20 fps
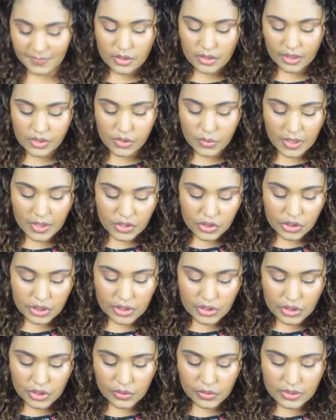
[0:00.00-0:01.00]
Next
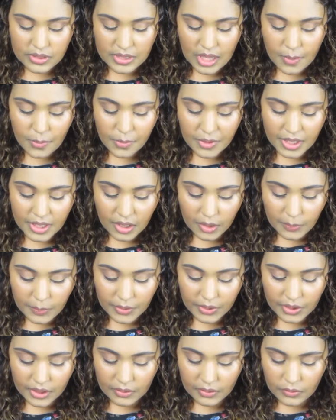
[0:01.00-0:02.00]
question, do you stop reading a
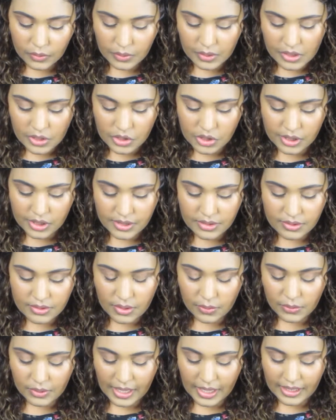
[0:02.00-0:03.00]
book if you initially
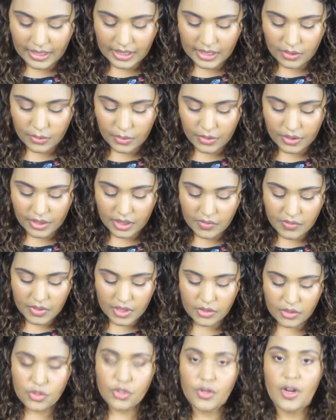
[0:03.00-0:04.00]
don't like it or give
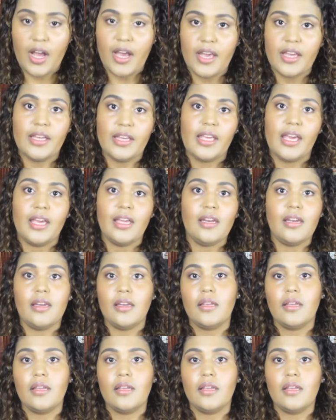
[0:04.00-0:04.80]
it a try again?